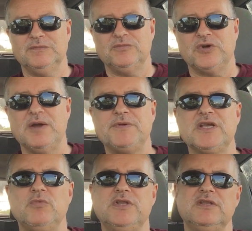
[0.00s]
right? But
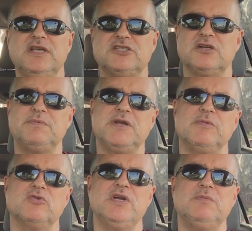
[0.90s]
then when they start to become
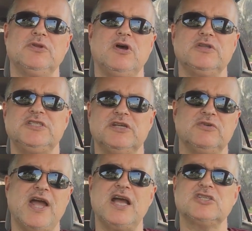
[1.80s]
agreeable to all these
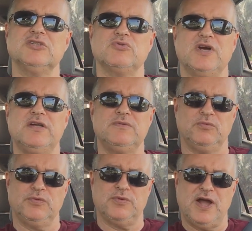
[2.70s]
interactions, right,
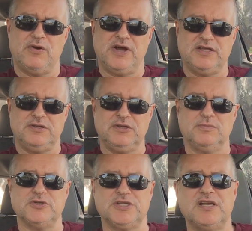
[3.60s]
with how I
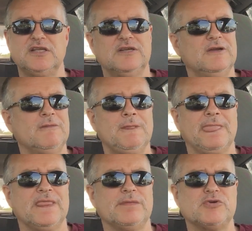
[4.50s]
present it,
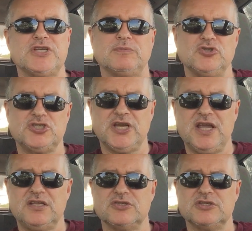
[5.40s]
the perceptions
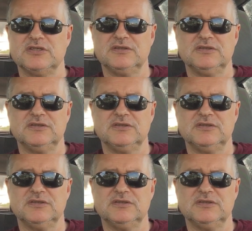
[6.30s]
change.